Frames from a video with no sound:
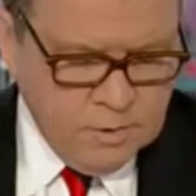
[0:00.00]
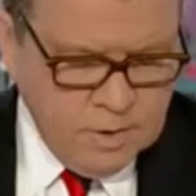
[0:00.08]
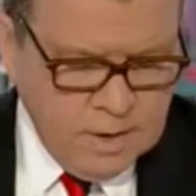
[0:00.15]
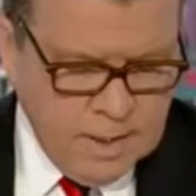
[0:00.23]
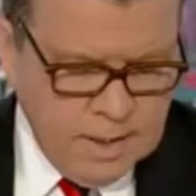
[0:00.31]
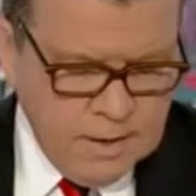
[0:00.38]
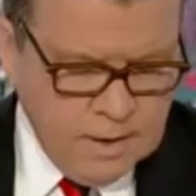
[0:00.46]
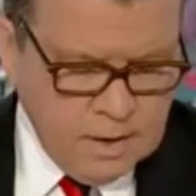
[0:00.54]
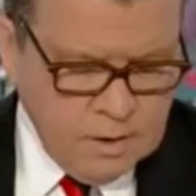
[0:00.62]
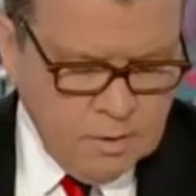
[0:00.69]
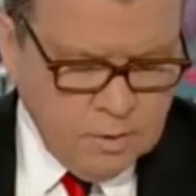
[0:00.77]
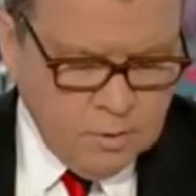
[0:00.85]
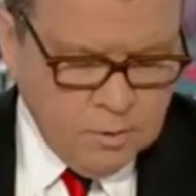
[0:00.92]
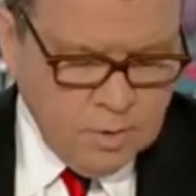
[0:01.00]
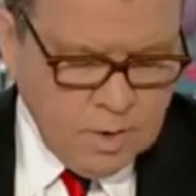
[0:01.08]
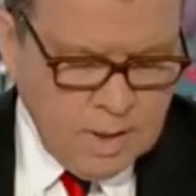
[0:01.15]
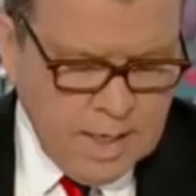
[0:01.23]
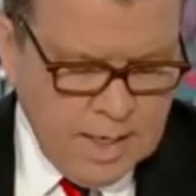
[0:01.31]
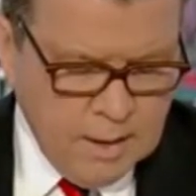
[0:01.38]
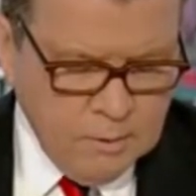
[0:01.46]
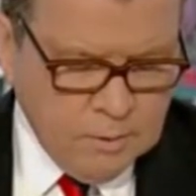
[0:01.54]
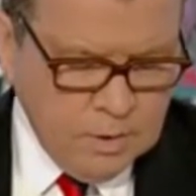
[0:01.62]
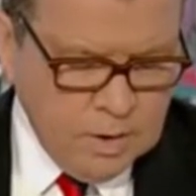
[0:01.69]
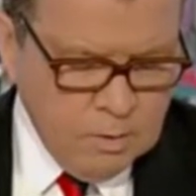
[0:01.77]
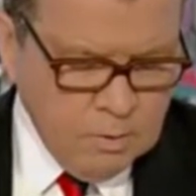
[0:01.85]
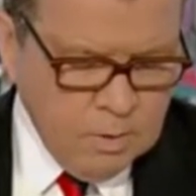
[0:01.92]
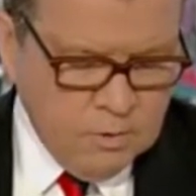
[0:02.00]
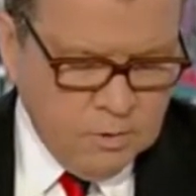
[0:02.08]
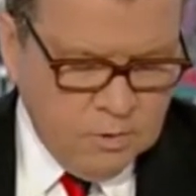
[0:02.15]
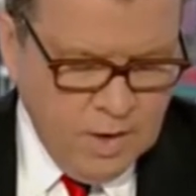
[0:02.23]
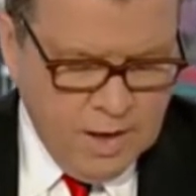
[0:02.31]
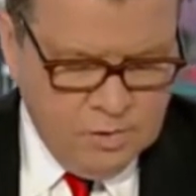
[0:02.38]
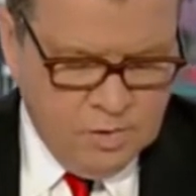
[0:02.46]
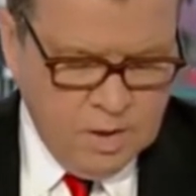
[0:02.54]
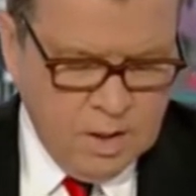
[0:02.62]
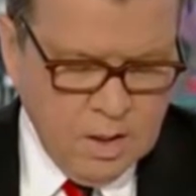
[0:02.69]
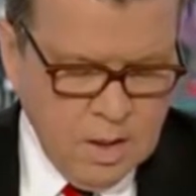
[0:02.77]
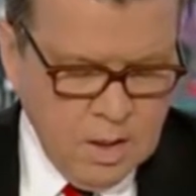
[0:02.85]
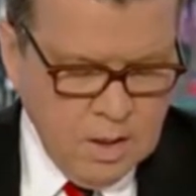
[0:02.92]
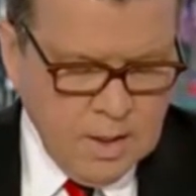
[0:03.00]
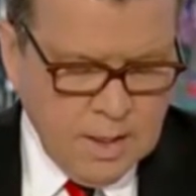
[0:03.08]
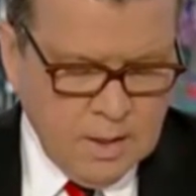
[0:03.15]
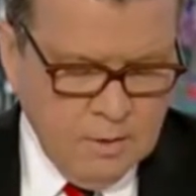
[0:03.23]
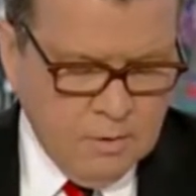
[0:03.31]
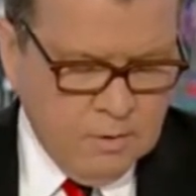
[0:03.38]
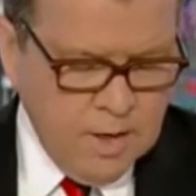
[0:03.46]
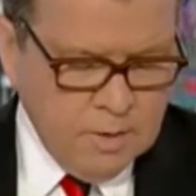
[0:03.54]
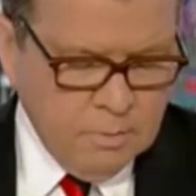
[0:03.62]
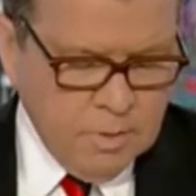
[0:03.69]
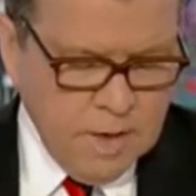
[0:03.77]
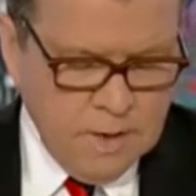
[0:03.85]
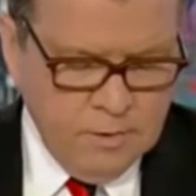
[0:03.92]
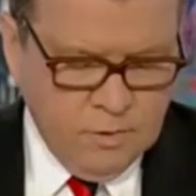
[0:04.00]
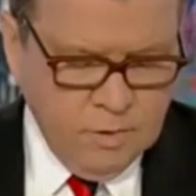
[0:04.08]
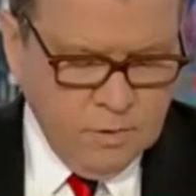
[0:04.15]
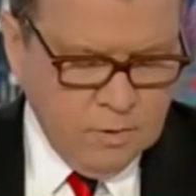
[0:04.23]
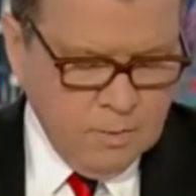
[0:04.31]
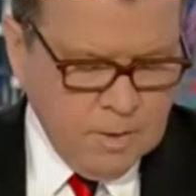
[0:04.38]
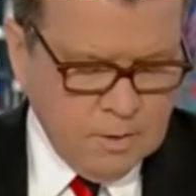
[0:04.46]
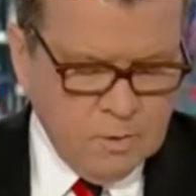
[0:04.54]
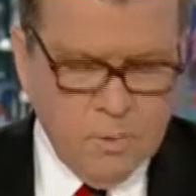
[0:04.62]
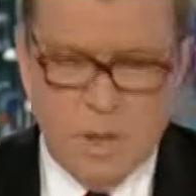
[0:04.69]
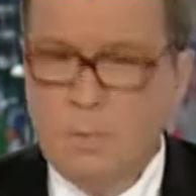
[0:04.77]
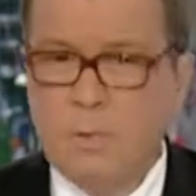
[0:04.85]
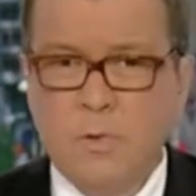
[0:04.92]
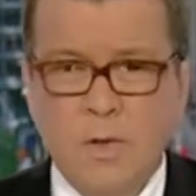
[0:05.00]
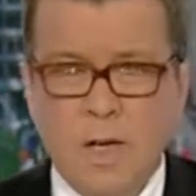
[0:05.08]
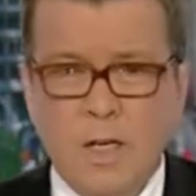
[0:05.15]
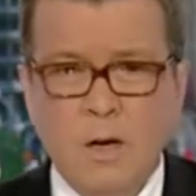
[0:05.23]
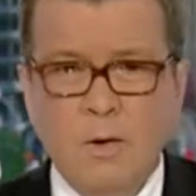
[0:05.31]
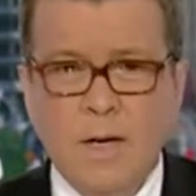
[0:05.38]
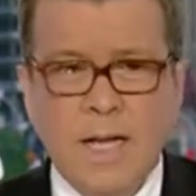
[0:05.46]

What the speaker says: today that looks for a housing recession that could send prices about 20% lower.